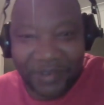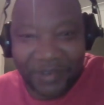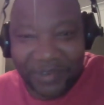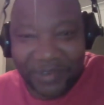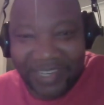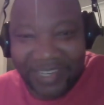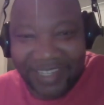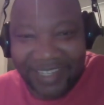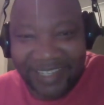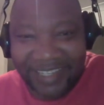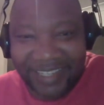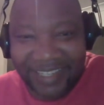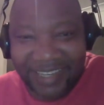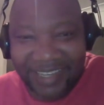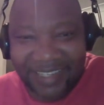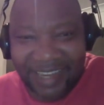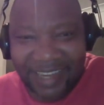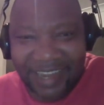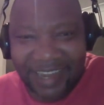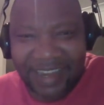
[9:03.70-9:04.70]
Dawkins
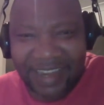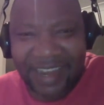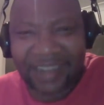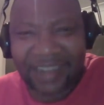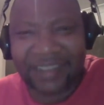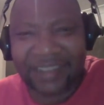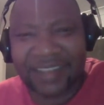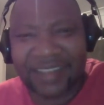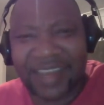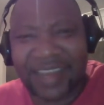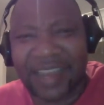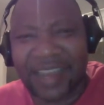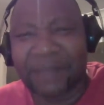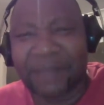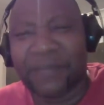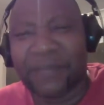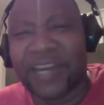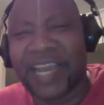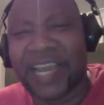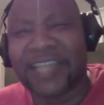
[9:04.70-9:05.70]
says,
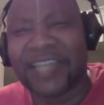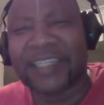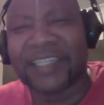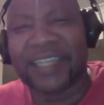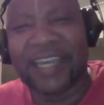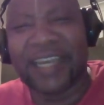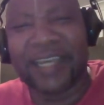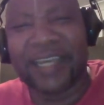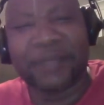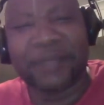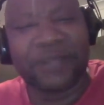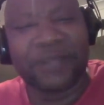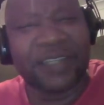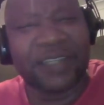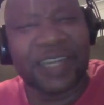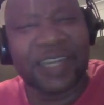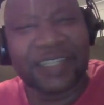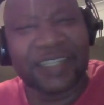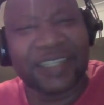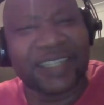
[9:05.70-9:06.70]
I'm 98,
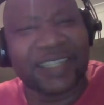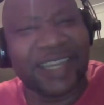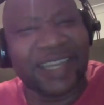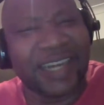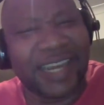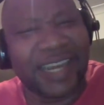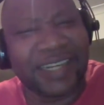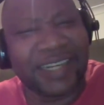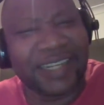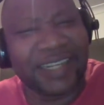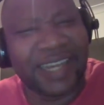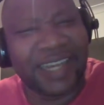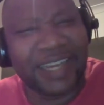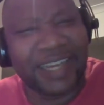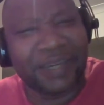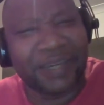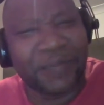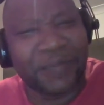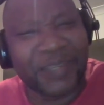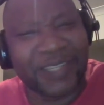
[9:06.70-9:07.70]
does he say
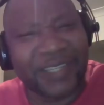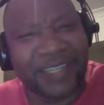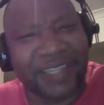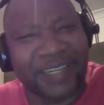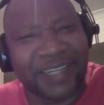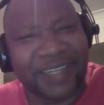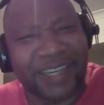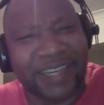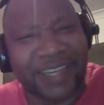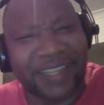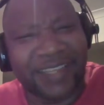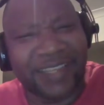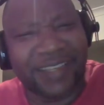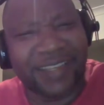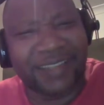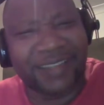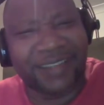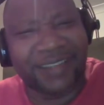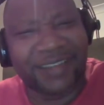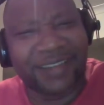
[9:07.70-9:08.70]
98%
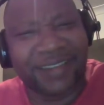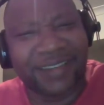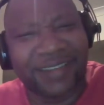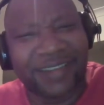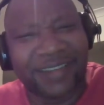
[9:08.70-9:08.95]
atheist?